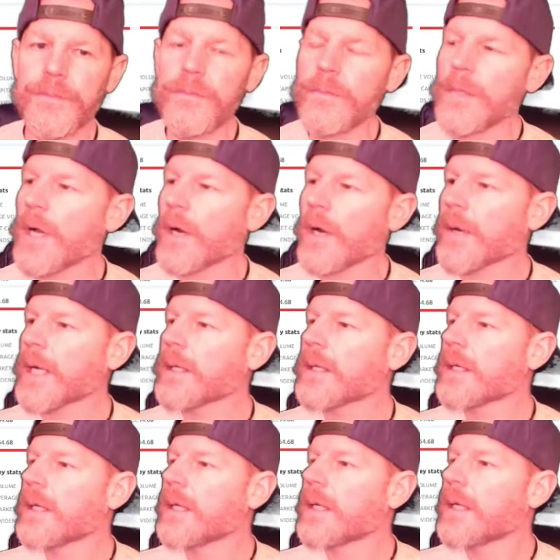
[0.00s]
All right.
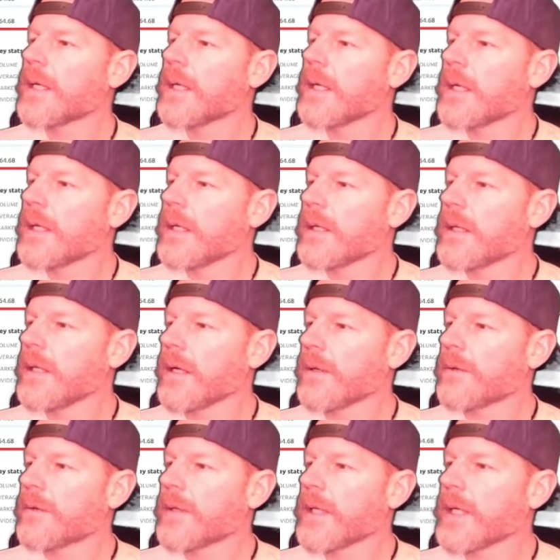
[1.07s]
The other
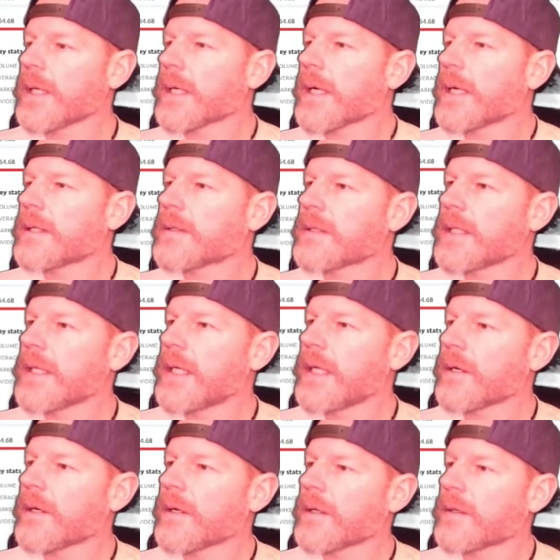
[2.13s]
thing I see
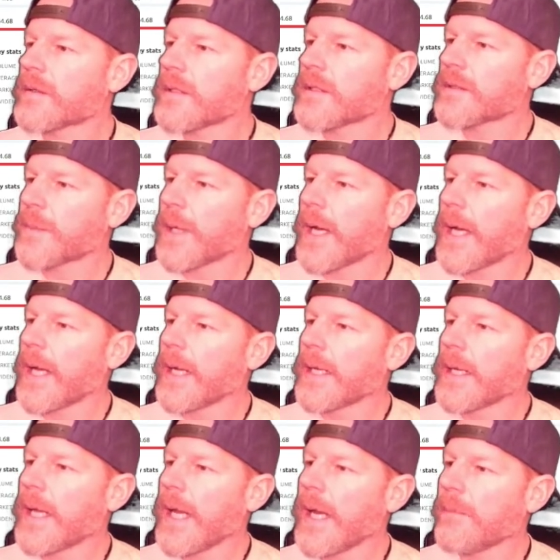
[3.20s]
here is the SPY
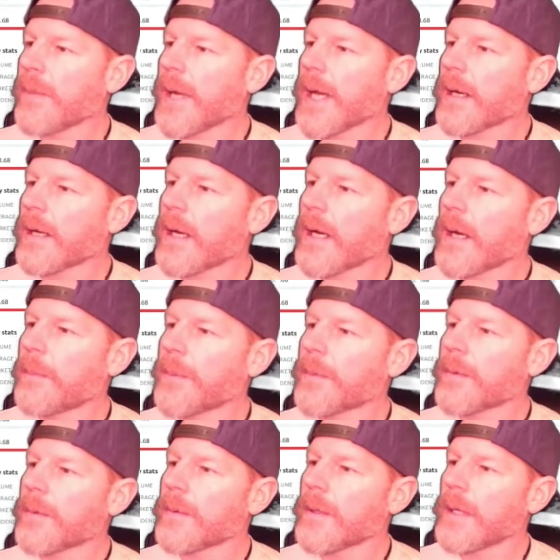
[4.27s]
came back up
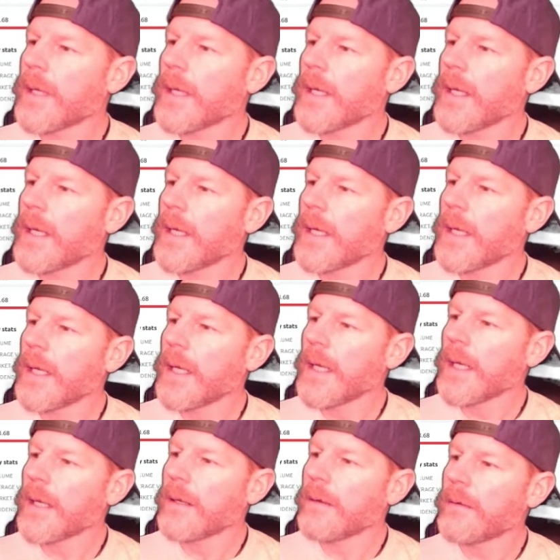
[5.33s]

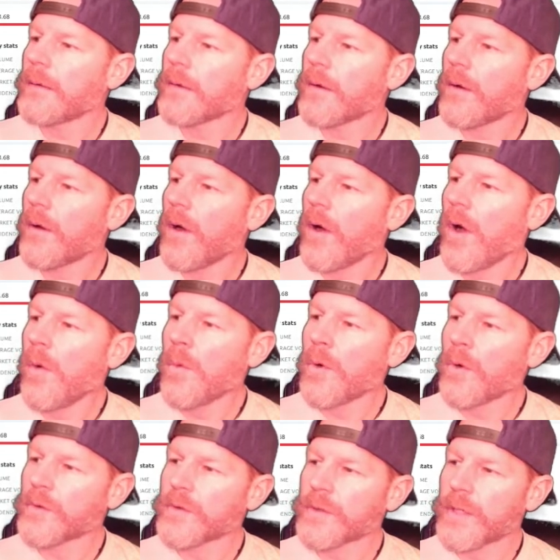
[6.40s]
and
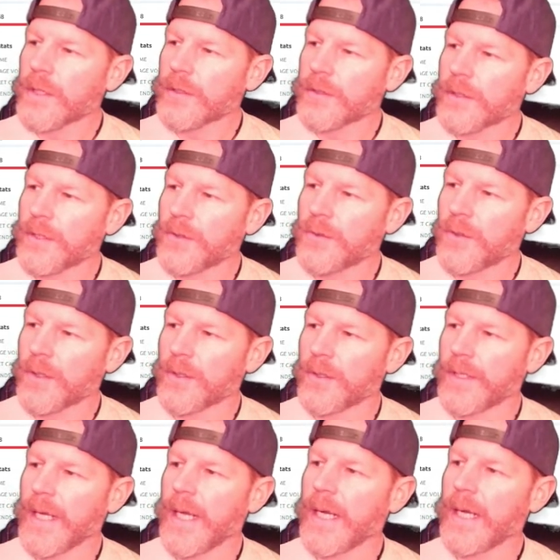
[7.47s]
almost touched the
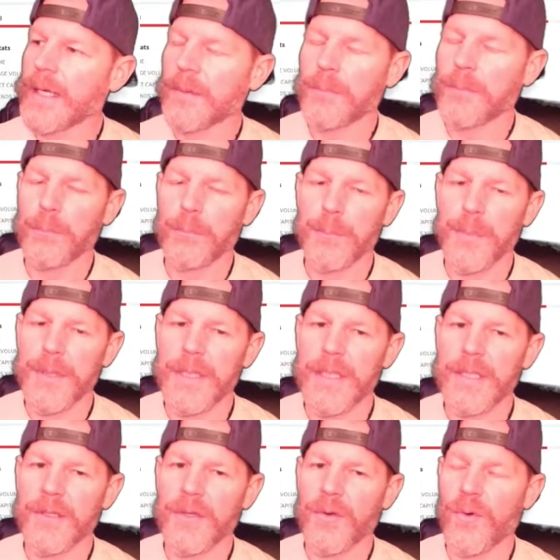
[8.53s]
200-day, but
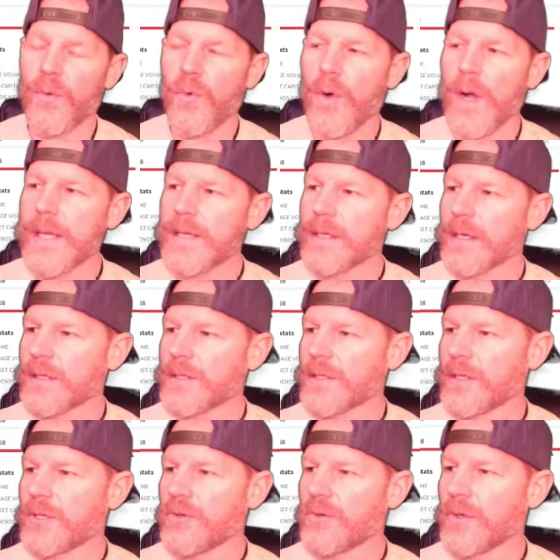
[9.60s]
didn't quite touch the
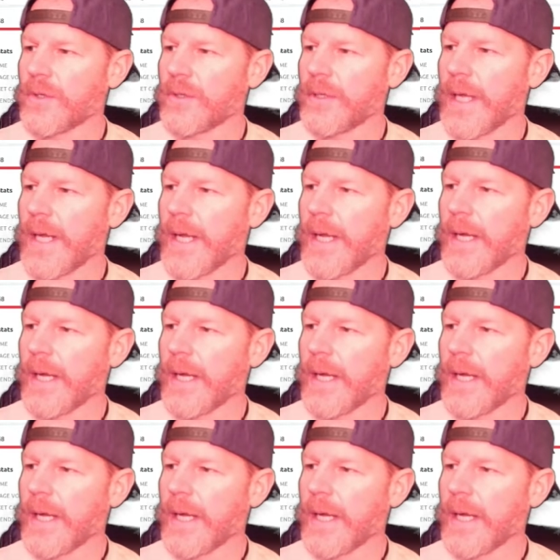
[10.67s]
200-day.